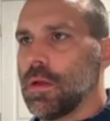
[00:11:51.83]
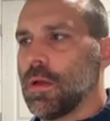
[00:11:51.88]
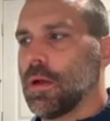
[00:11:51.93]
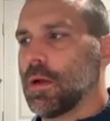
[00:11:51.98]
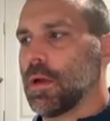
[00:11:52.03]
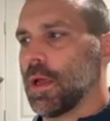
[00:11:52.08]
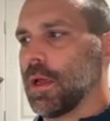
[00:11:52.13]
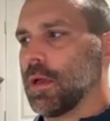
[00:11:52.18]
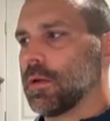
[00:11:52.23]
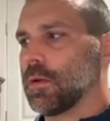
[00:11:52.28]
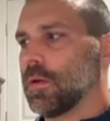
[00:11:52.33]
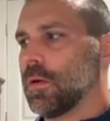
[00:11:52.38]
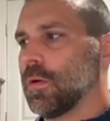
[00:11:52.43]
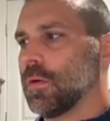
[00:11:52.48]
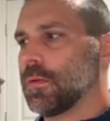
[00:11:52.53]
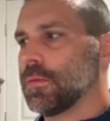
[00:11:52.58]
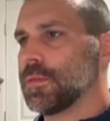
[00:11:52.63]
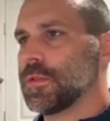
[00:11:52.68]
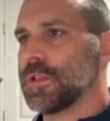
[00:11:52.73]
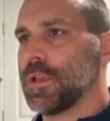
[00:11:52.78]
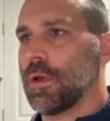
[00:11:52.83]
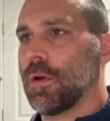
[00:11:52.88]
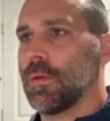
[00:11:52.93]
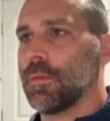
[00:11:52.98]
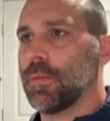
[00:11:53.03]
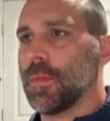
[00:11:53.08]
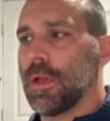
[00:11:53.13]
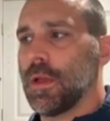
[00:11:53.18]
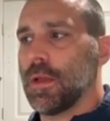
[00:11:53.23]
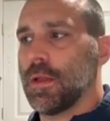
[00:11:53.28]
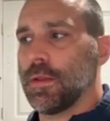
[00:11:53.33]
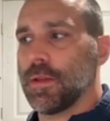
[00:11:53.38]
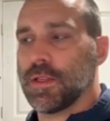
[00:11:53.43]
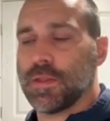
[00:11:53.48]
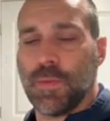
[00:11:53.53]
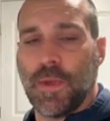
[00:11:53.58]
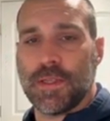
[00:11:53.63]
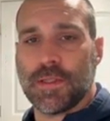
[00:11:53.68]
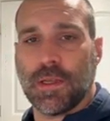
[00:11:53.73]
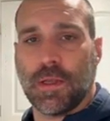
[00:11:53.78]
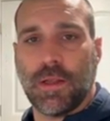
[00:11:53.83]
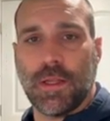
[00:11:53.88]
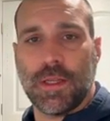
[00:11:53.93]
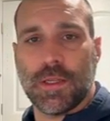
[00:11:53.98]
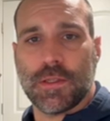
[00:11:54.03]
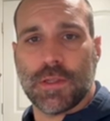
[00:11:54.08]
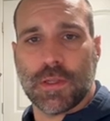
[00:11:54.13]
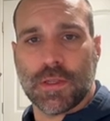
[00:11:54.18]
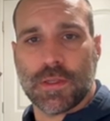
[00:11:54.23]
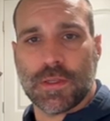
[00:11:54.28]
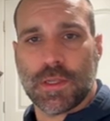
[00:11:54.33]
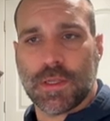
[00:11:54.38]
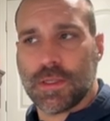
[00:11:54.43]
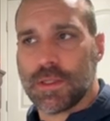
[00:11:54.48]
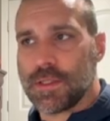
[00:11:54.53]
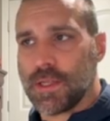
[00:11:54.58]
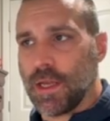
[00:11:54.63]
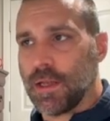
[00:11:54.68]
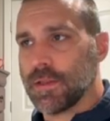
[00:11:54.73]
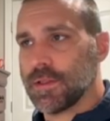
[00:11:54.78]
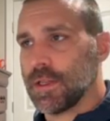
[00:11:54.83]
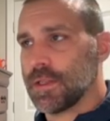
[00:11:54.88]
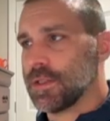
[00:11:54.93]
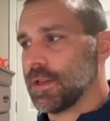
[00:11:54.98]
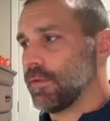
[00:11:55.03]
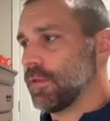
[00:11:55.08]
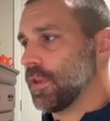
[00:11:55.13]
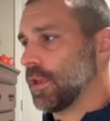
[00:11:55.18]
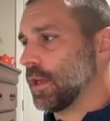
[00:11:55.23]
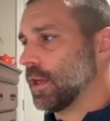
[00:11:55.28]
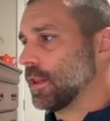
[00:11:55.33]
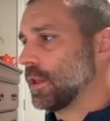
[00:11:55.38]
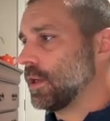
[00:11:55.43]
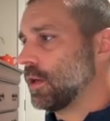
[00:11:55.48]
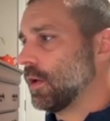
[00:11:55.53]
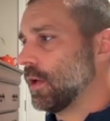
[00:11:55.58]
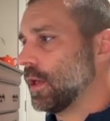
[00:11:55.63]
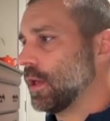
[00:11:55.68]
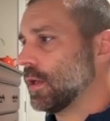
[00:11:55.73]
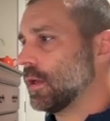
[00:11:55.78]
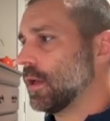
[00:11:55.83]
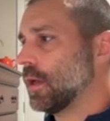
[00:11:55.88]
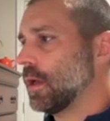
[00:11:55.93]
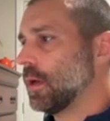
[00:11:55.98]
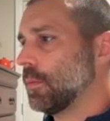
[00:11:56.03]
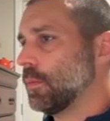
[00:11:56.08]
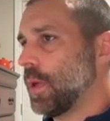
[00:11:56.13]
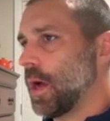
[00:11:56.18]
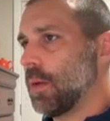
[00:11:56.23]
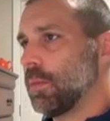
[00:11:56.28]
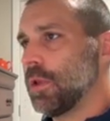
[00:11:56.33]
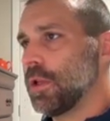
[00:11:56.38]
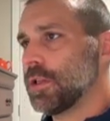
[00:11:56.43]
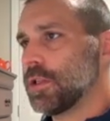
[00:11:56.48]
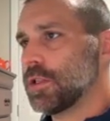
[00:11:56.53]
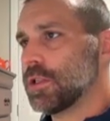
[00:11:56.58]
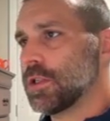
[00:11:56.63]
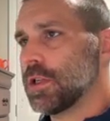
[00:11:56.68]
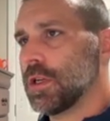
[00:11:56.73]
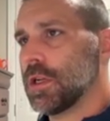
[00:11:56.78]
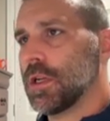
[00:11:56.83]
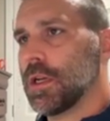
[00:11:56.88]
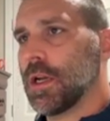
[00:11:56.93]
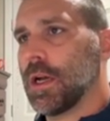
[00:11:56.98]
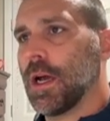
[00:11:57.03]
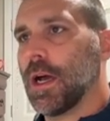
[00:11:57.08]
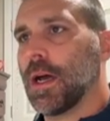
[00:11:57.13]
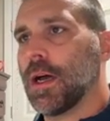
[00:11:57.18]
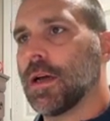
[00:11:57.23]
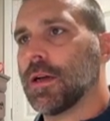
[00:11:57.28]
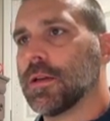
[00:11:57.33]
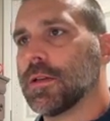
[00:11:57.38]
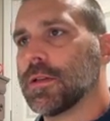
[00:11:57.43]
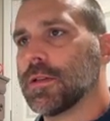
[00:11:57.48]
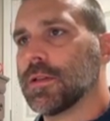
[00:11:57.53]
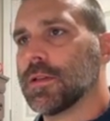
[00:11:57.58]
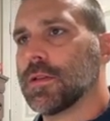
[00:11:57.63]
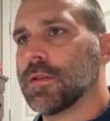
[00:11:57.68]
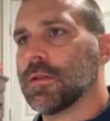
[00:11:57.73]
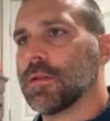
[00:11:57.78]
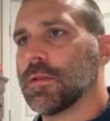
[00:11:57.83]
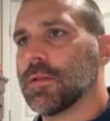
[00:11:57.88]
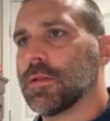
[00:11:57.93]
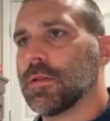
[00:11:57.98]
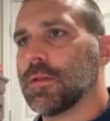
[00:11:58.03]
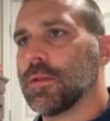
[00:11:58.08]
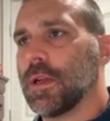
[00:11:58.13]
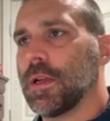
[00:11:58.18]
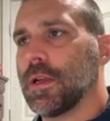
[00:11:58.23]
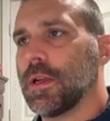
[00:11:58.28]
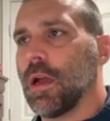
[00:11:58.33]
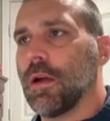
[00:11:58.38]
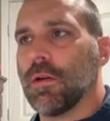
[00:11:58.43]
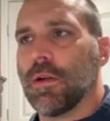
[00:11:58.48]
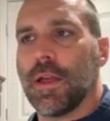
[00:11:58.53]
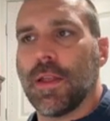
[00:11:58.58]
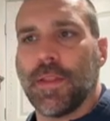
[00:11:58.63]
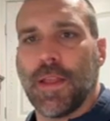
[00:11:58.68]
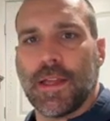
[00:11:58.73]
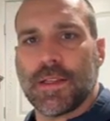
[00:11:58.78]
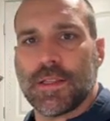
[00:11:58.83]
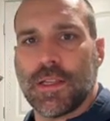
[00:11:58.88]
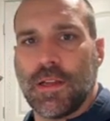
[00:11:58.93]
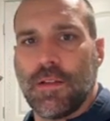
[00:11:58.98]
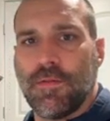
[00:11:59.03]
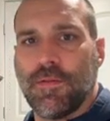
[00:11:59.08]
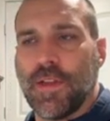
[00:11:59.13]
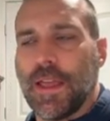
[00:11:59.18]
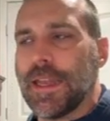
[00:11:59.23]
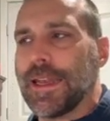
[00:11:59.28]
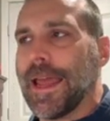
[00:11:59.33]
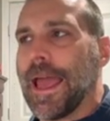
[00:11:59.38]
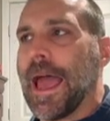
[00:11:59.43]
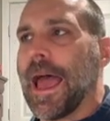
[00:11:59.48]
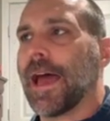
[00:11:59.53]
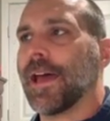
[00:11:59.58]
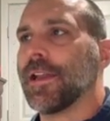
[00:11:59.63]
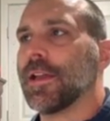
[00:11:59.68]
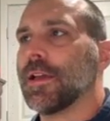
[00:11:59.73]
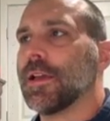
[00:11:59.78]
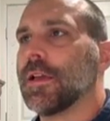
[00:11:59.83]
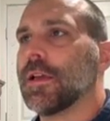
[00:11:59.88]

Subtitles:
Okay, cool. So this basically just tells us everything, and then you hit publish. There you go. And that's an event ad.